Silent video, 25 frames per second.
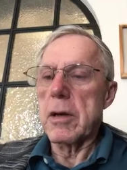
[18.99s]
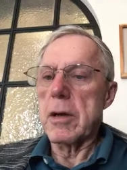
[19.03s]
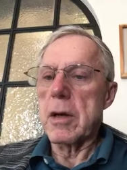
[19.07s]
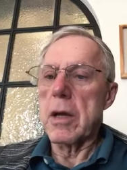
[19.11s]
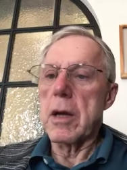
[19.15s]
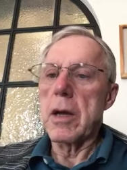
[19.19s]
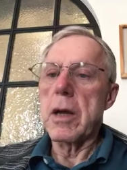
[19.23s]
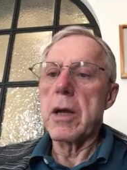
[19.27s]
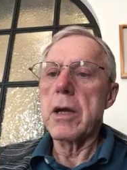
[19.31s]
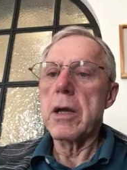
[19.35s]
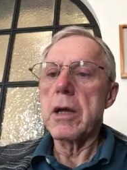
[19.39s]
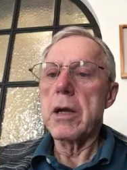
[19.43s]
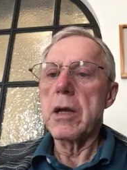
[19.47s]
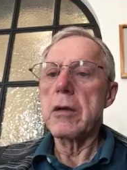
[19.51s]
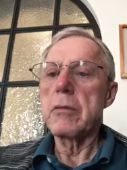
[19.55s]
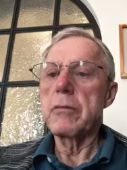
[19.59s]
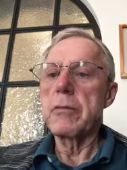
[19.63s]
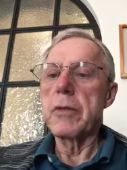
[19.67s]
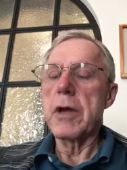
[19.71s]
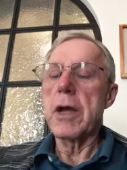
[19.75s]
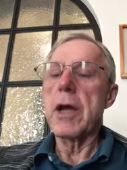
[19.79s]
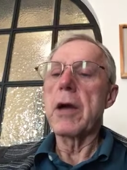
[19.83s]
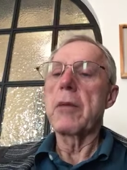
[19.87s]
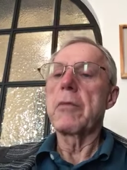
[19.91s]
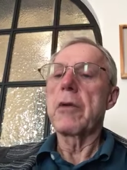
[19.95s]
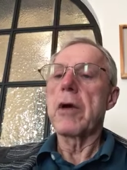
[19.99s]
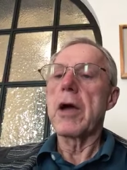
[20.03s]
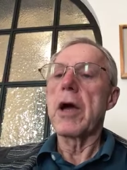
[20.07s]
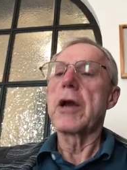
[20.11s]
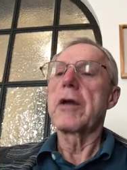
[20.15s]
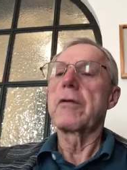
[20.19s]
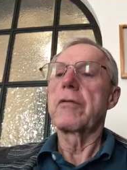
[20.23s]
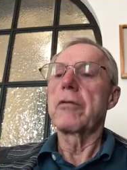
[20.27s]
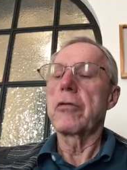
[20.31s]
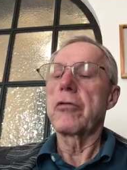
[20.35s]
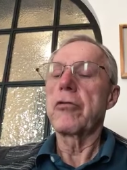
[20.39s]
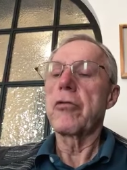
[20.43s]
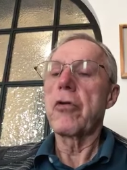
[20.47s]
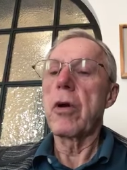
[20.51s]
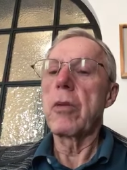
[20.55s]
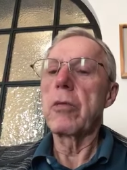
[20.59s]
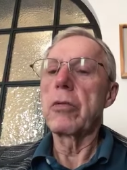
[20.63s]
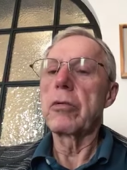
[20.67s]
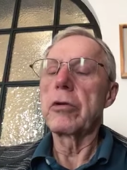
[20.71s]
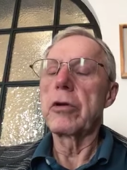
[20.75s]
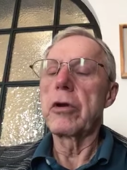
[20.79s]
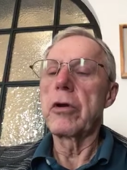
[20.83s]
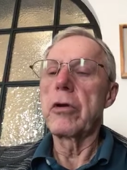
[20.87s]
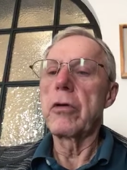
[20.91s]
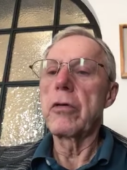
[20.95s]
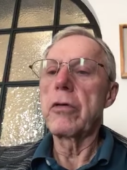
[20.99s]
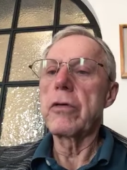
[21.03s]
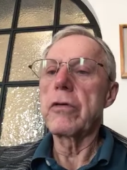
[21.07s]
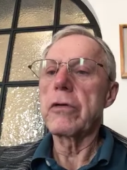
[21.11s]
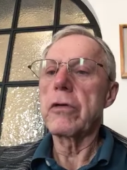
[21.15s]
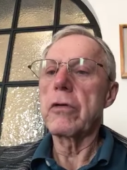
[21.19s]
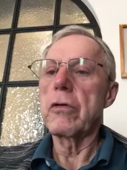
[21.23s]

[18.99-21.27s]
I had become kind of a troubled youth,